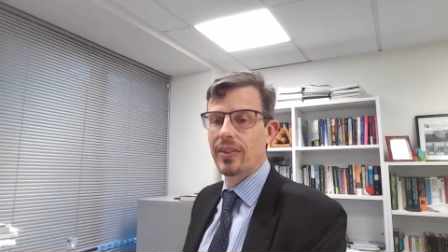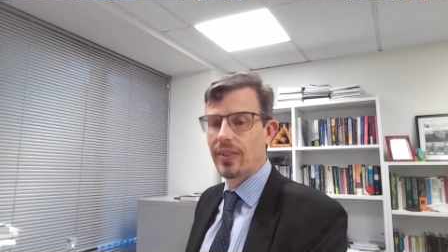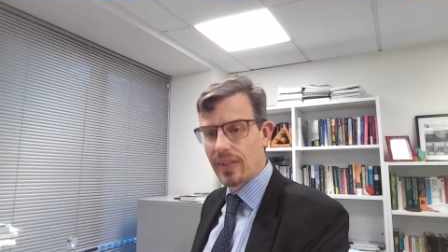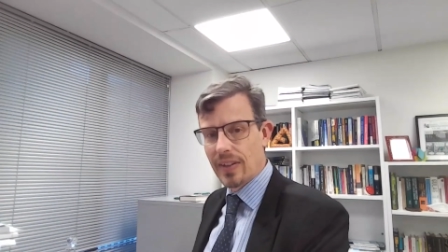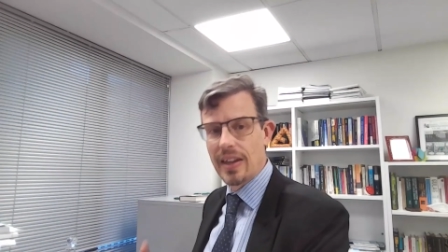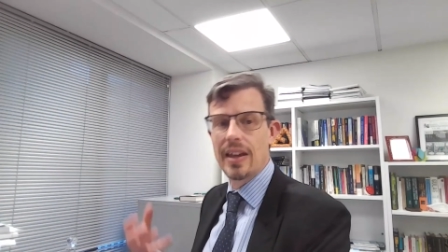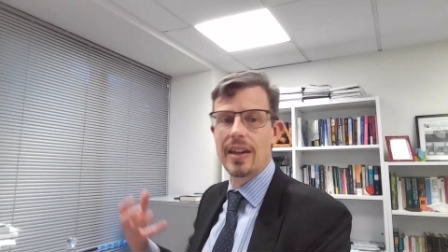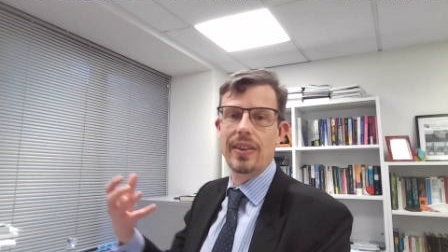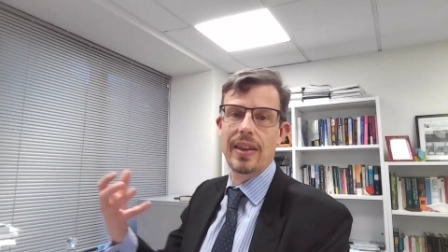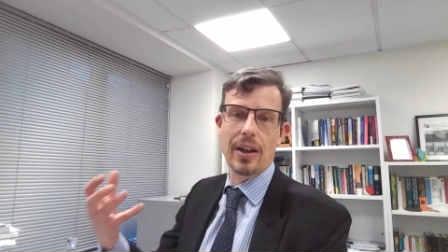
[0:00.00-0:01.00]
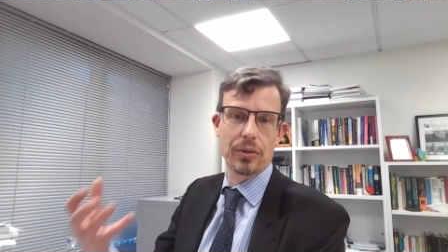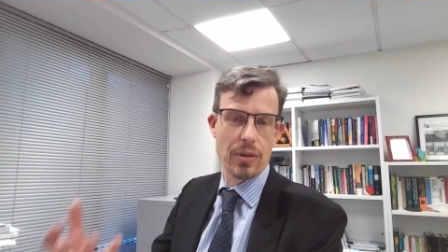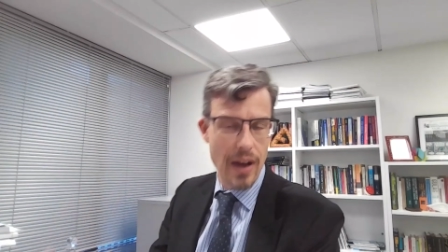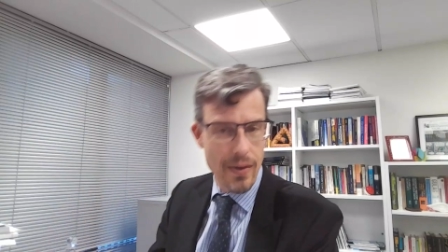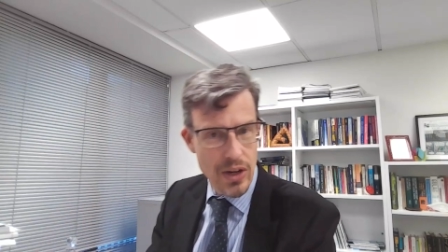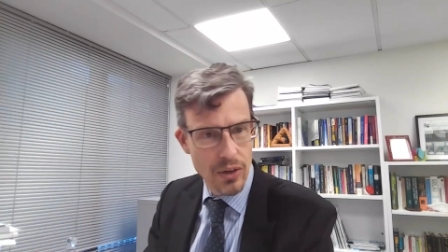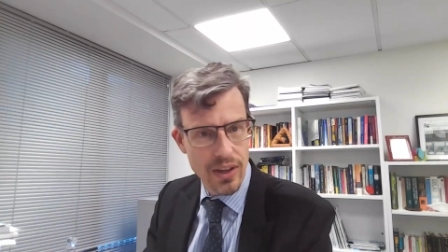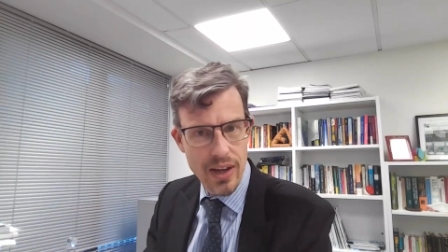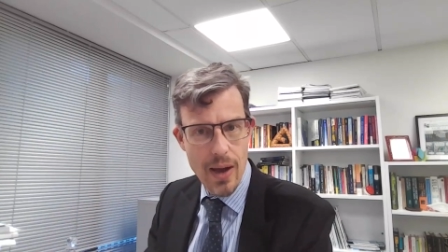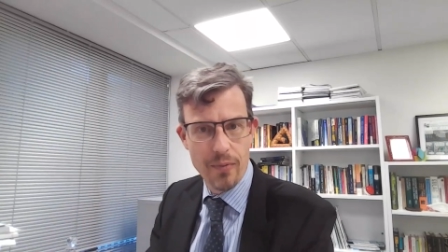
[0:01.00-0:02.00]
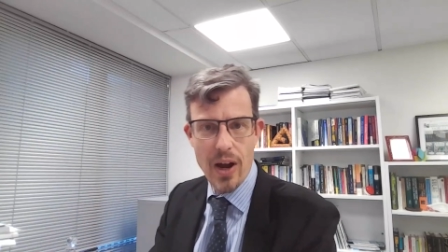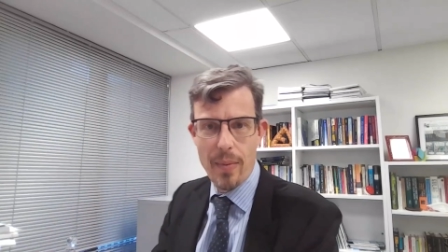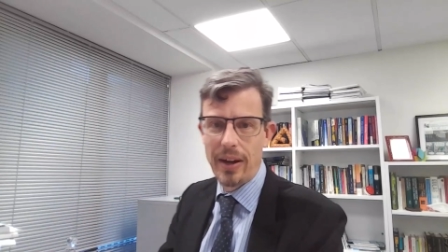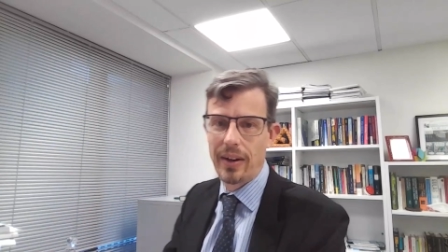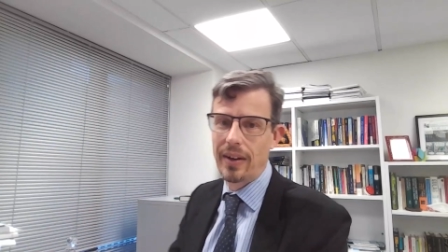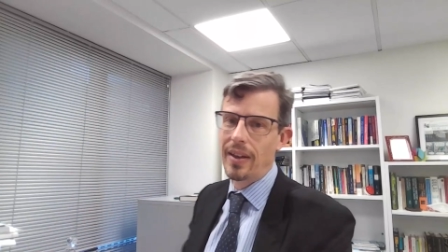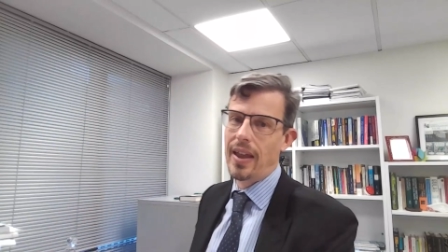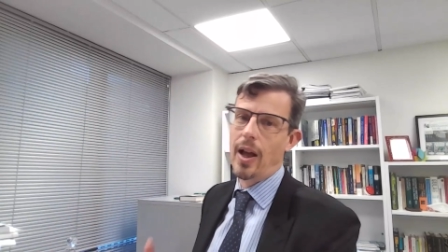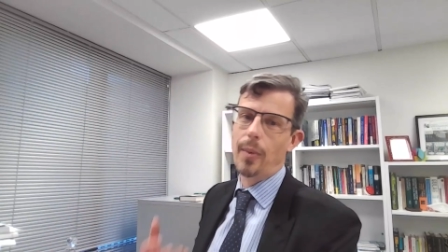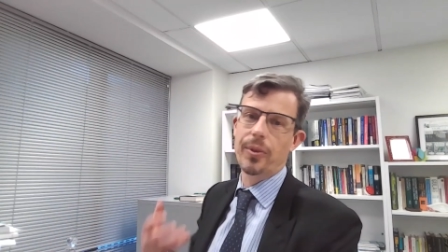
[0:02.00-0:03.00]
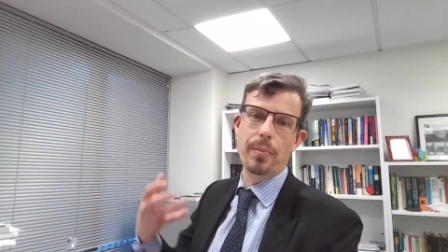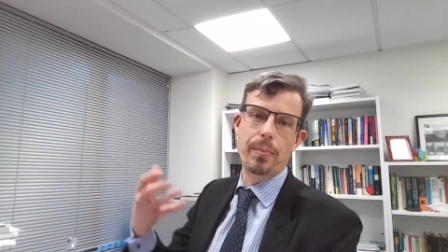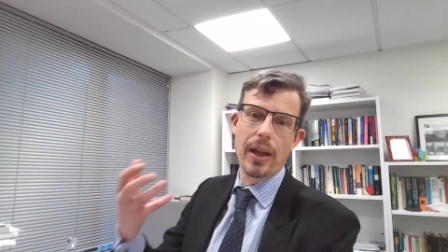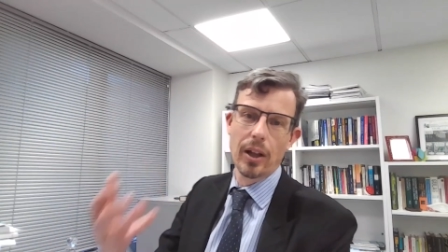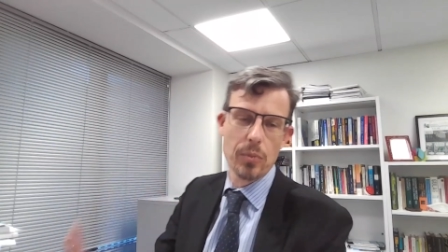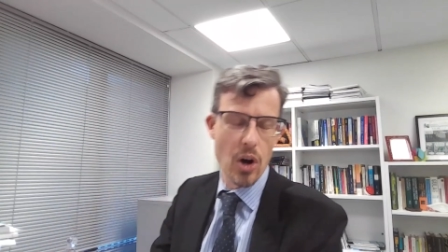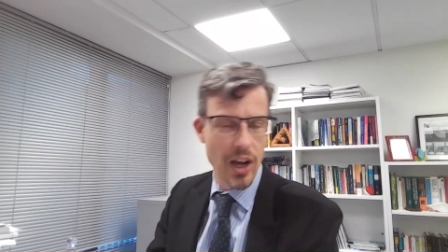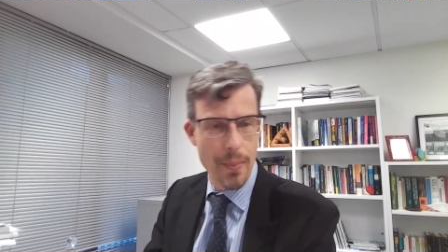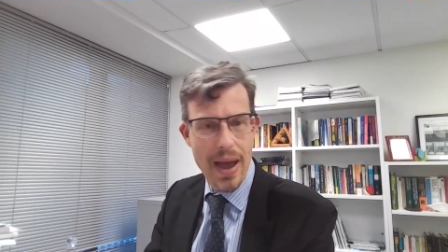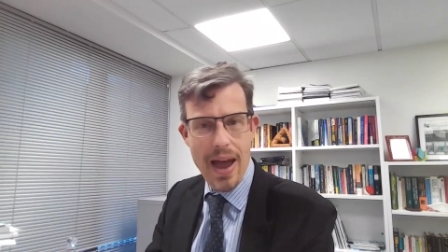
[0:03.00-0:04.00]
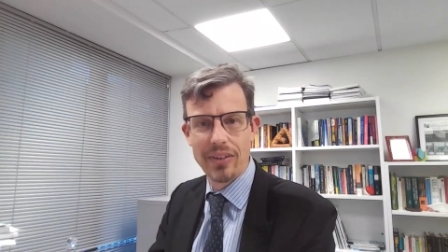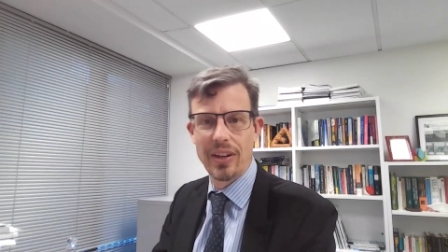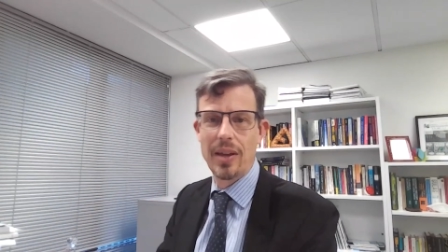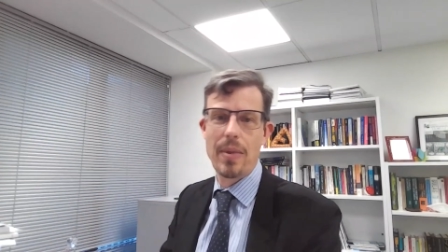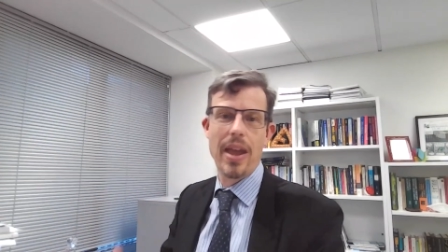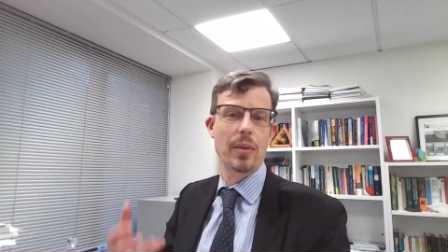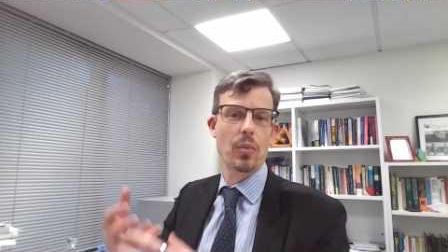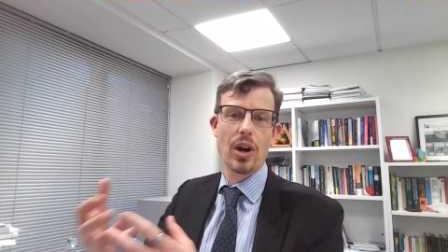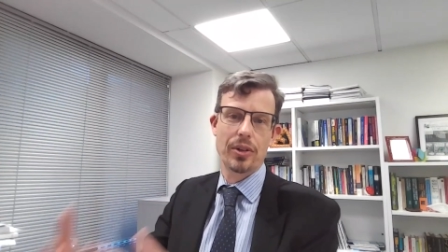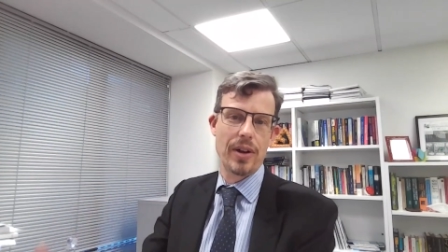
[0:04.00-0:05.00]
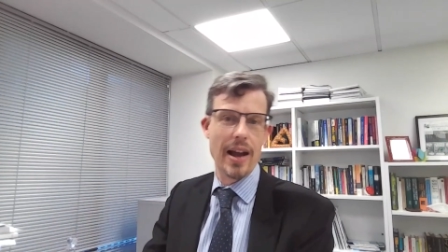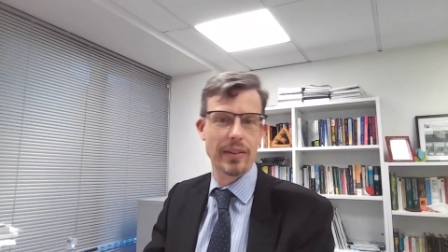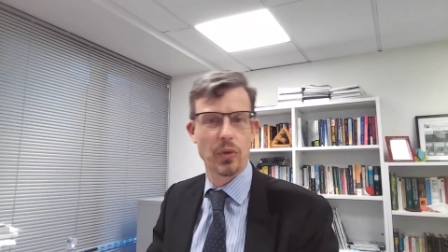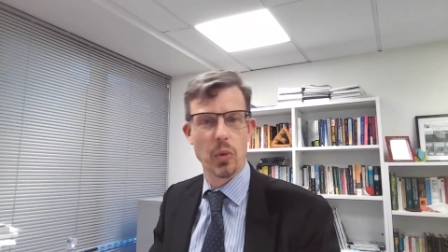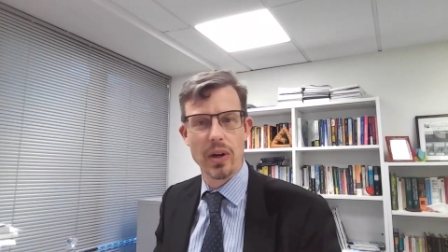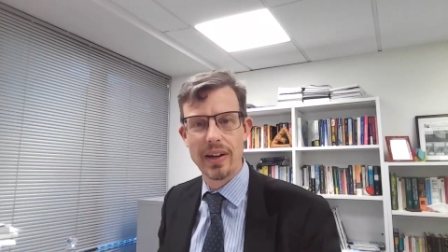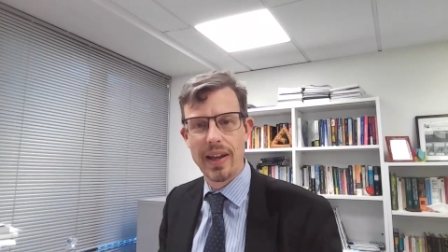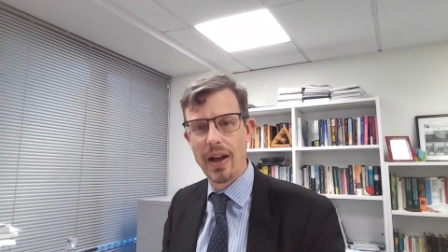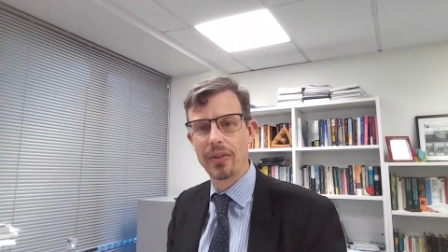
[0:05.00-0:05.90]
see the extra revenues that come from it, that helps them build more capacity, make it more attractive to work in